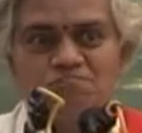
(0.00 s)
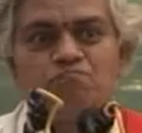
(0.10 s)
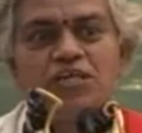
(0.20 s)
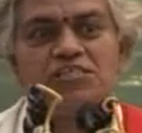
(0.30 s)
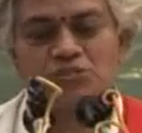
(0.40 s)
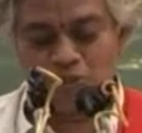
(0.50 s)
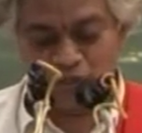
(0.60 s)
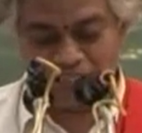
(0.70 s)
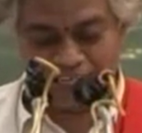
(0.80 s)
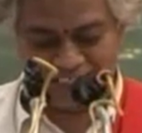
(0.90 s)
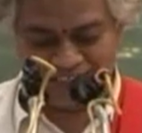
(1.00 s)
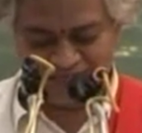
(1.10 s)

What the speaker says: Please note that.